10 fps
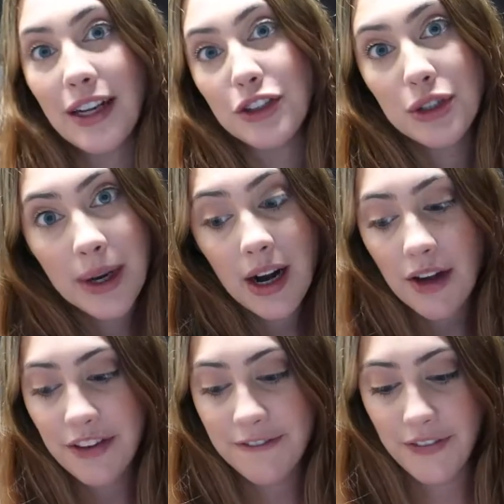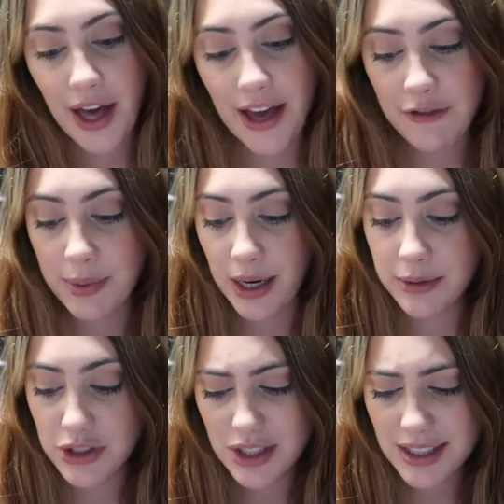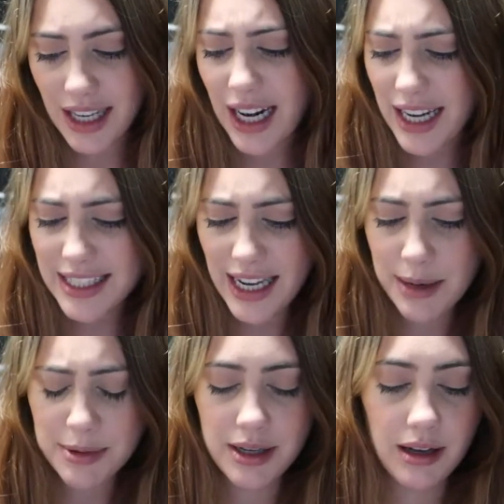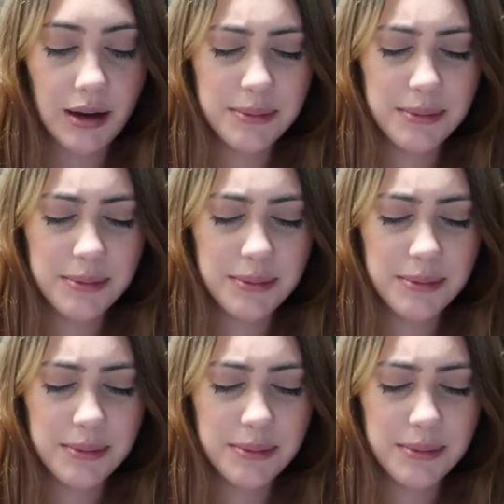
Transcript: I do get off at five, but I was just getting a tad bit